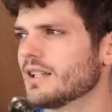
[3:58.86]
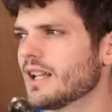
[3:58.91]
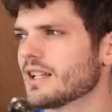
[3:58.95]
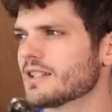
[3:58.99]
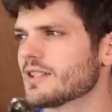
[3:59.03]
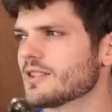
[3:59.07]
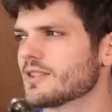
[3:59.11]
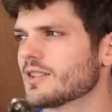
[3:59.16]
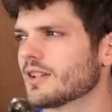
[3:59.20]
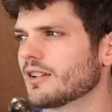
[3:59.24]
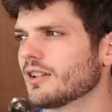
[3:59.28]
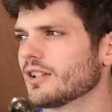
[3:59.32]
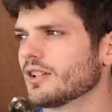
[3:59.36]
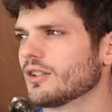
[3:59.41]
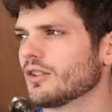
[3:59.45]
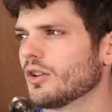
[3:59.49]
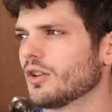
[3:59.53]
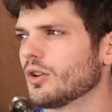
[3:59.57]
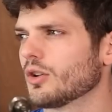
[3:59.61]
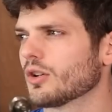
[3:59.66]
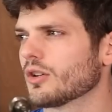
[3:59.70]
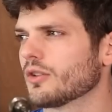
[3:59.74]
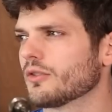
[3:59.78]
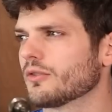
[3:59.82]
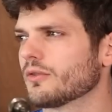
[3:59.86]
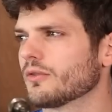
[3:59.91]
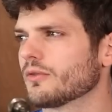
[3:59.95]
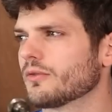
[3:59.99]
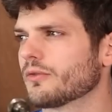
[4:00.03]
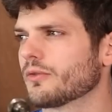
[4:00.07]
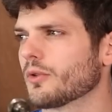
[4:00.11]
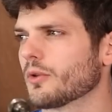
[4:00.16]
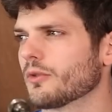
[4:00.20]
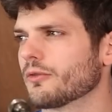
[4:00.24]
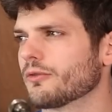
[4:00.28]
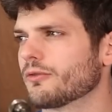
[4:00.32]
necessarily look
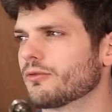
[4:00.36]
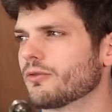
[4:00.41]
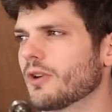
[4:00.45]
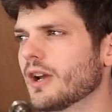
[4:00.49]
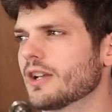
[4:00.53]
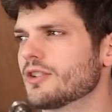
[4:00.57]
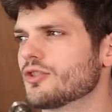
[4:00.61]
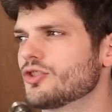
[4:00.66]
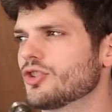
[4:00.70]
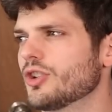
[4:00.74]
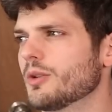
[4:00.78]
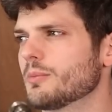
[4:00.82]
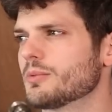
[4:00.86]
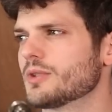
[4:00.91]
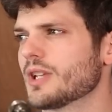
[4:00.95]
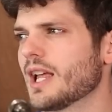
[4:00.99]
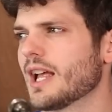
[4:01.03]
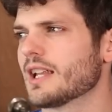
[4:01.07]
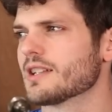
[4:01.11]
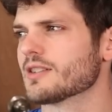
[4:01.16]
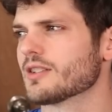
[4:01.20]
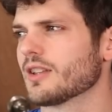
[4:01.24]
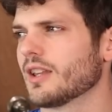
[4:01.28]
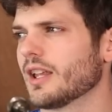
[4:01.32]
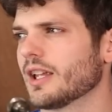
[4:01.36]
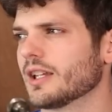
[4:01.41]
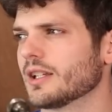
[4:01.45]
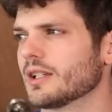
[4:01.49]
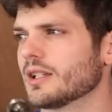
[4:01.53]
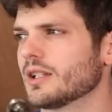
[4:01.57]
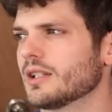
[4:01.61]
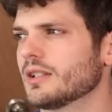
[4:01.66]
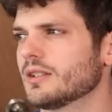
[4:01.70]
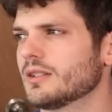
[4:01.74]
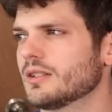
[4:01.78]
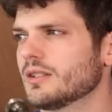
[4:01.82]
for friendships as like,
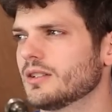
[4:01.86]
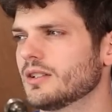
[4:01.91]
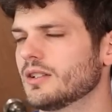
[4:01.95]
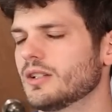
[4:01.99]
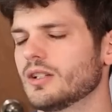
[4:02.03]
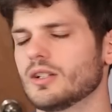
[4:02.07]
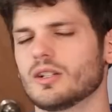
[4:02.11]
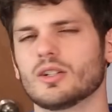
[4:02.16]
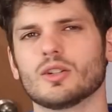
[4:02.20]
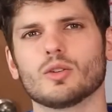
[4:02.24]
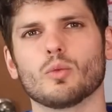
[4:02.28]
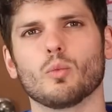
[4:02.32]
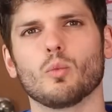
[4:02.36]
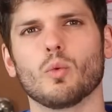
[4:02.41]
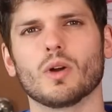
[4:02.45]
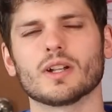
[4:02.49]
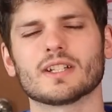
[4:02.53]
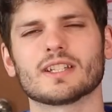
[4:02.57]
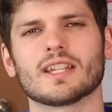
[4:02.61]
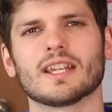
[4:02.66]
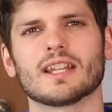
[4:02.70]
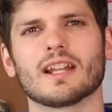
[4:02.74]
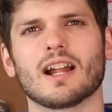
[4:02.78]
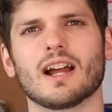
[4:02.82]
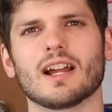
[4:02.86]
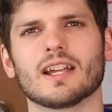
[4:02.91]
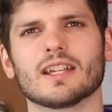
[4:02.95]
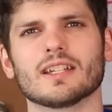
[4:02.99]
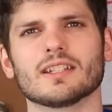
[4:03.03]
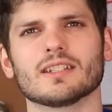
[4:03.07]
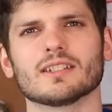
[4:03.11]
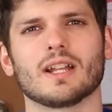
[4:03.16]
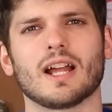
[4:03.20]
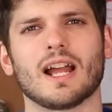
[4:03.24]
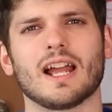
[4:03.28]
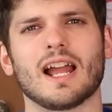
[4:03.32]
what can
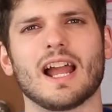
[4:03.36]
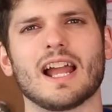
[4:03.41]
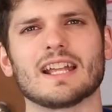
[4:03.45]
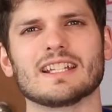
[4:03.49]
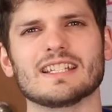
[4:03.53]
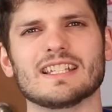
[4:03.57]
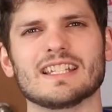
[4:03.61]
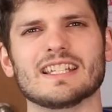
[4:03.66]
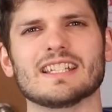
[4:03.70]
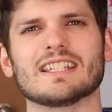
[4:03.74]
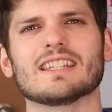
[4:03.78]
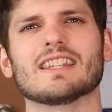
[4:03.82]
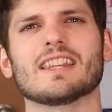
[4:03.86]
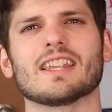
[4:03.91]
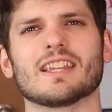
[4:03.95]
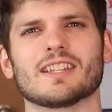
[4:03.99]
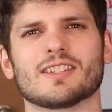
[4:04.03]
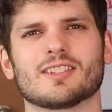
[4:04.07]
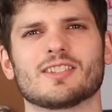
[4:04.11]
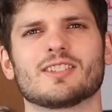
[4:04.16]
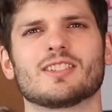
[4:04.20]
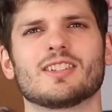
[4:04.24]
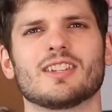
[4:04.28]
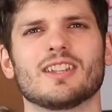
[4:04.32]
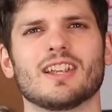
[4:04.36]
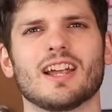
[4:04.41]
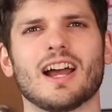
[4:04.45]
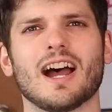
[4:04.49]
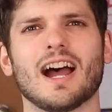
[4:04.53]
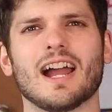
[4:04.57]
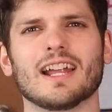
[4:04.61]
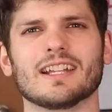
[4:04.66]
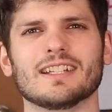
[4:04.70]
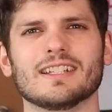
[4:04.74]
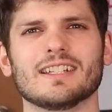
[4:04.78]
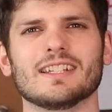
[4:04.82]
I need this.
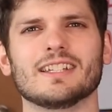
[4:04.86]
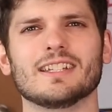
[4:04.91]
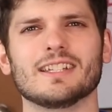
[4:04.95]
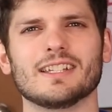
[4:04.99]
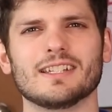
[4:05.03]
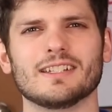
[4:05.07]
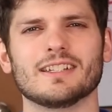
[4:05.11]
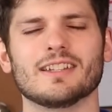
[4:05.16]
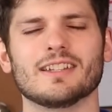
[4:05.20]
I need